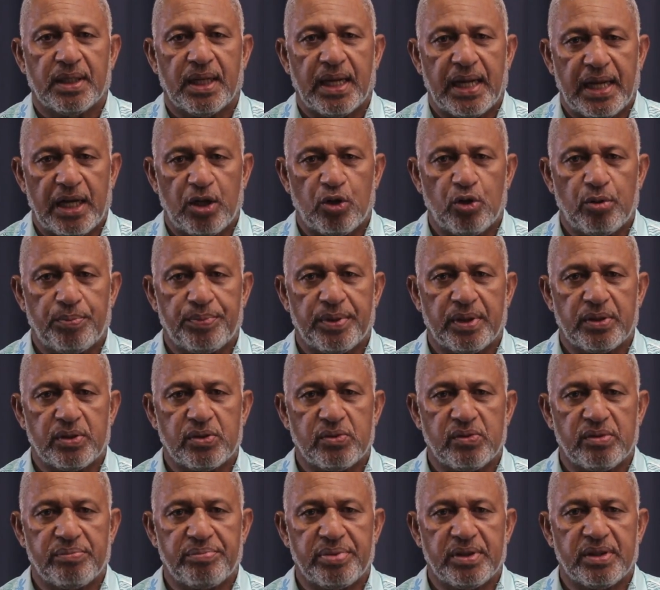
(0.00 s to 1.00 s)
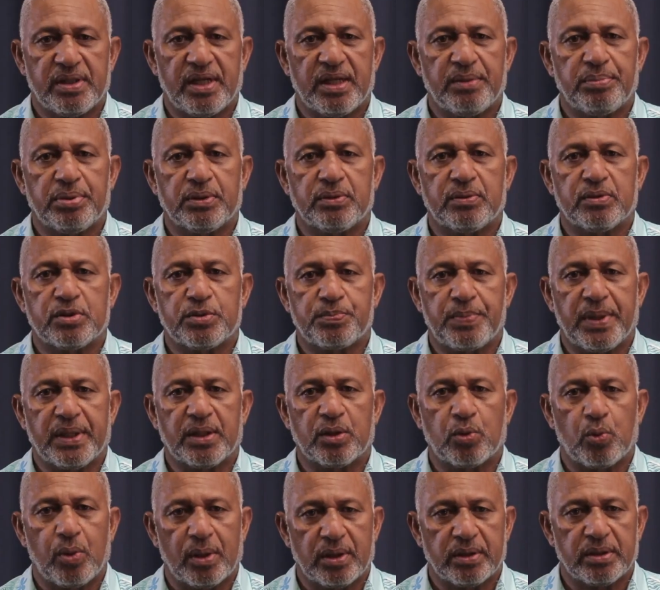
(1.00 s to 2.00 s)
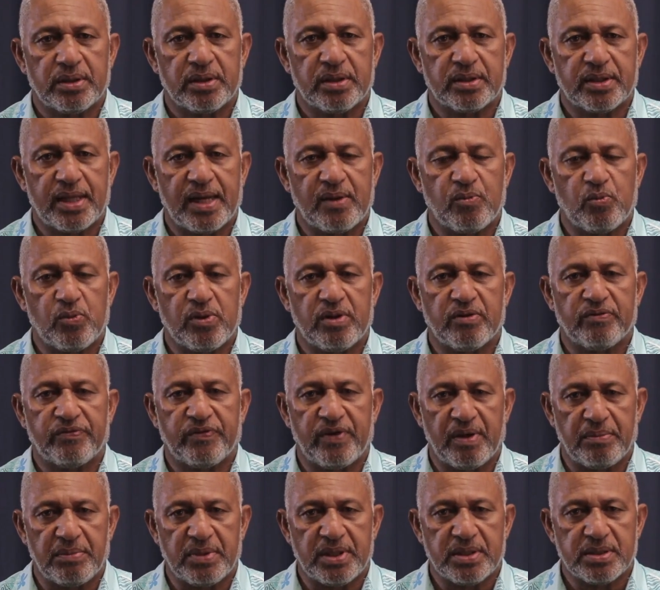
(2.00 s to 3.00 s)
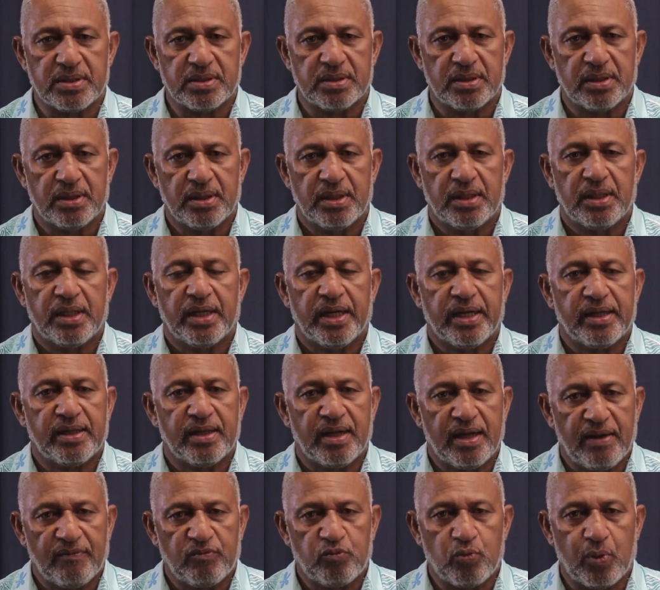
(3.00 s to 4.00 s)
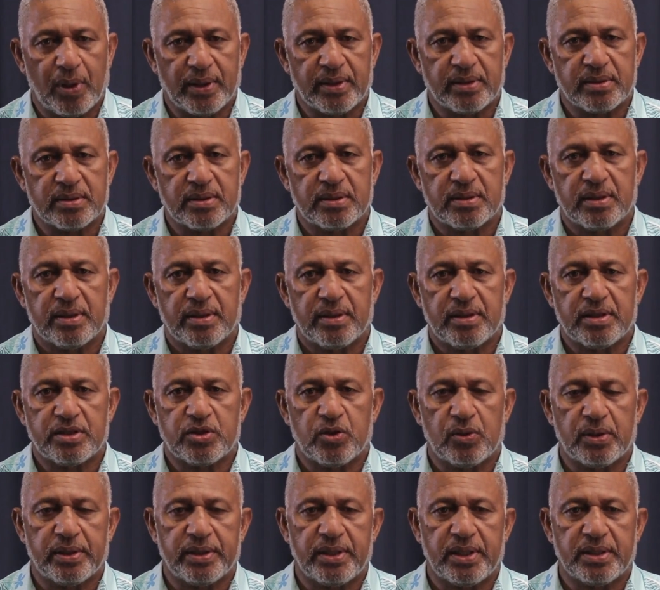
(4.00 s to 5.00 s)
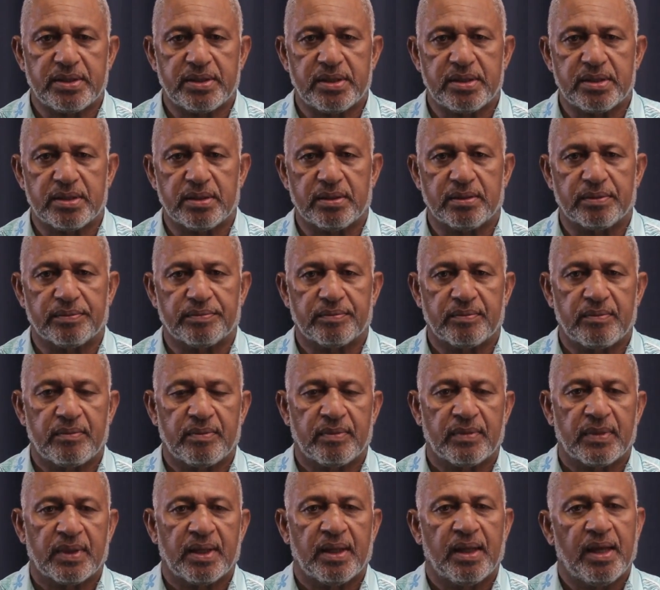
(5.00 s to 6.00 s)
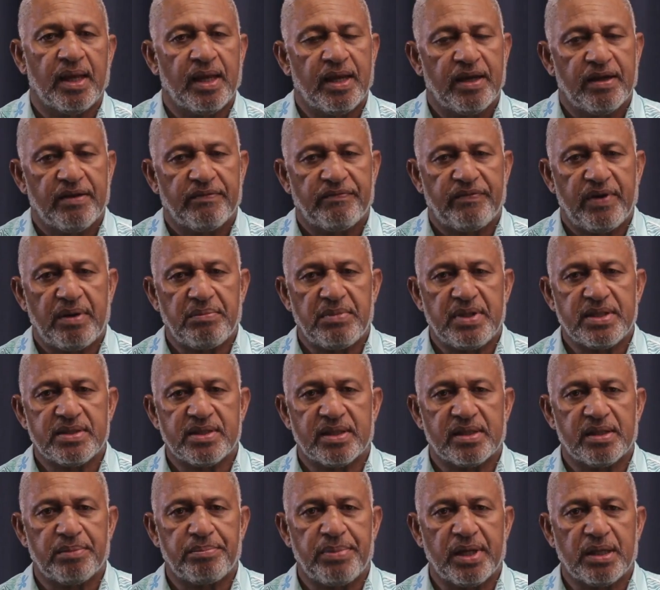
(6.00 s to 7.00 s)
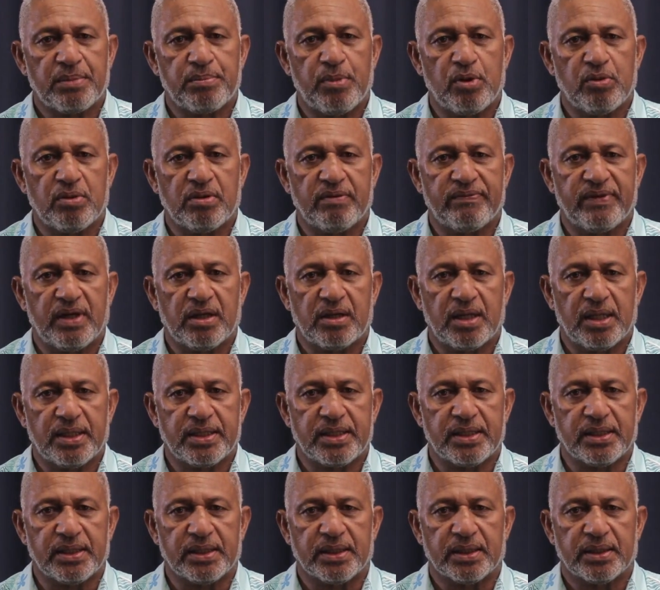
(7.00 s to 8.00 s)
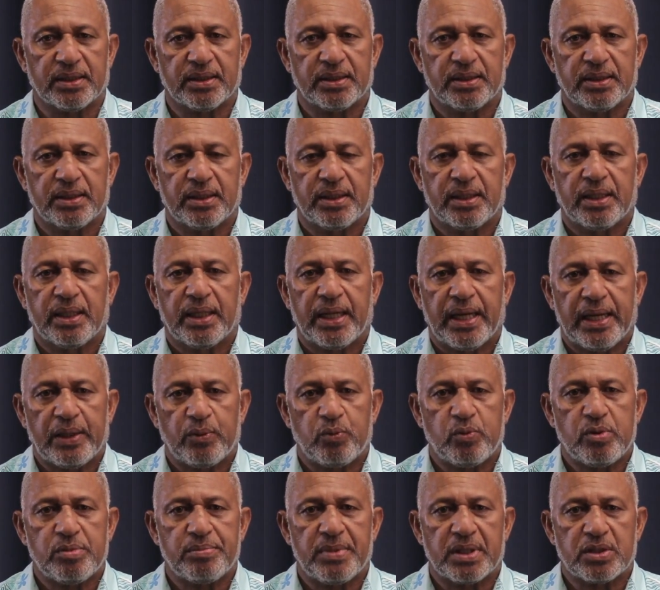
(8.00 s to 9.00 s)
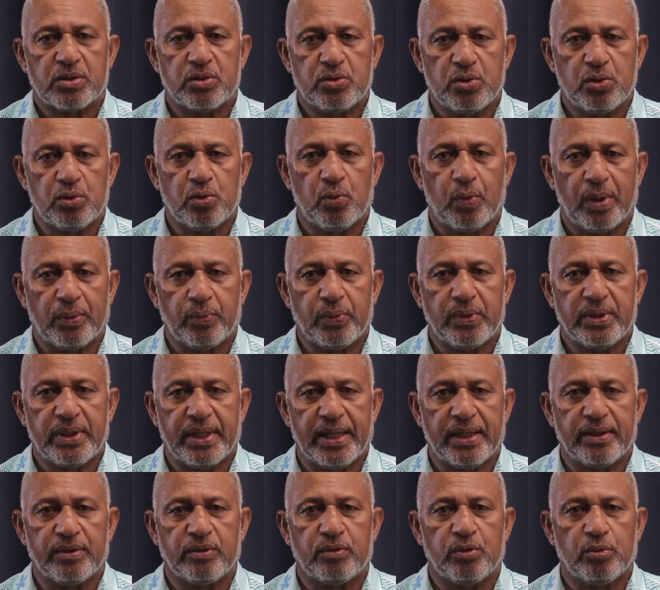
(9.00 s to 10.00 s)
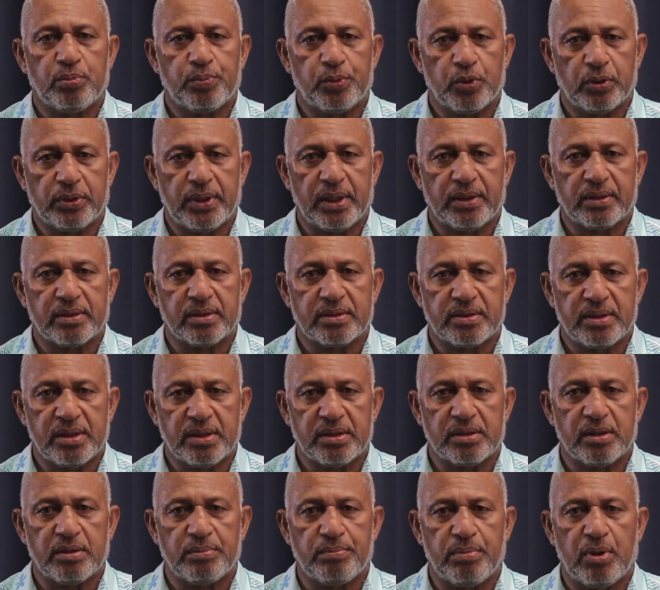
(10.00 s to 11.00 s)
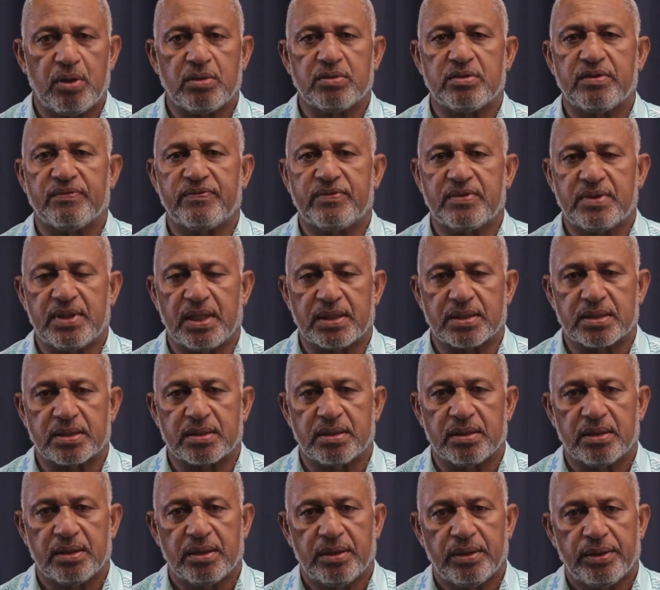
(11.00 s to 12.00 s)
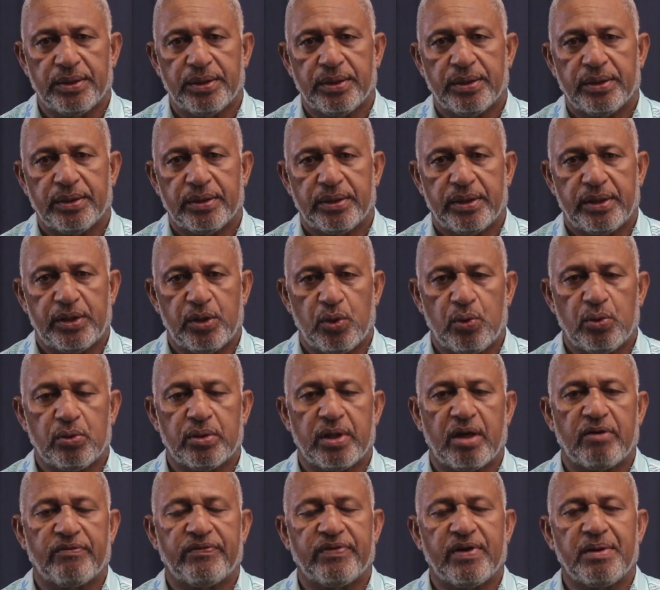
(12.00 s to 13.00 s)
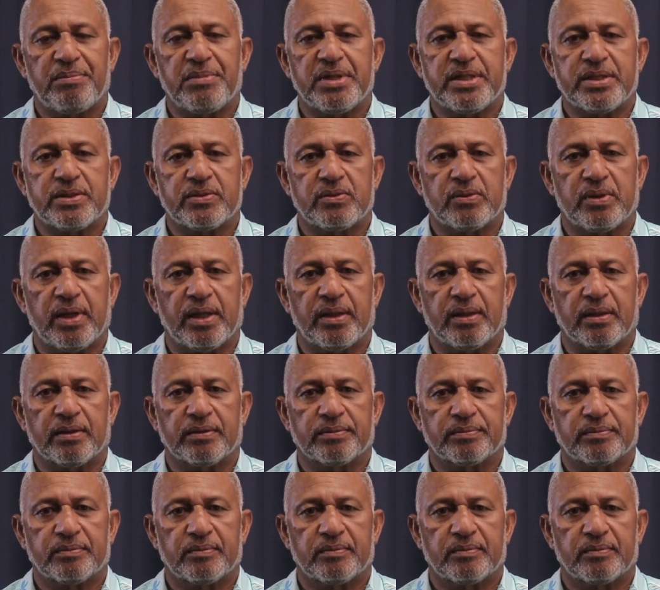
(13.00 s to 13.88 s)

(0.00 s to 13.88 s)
I hope that you have been able to spend quality time with your families and loved ones this holiday season. Families are the backbone of our country, and we must do what we can to protect the sacred bonds of trust that hold our families together.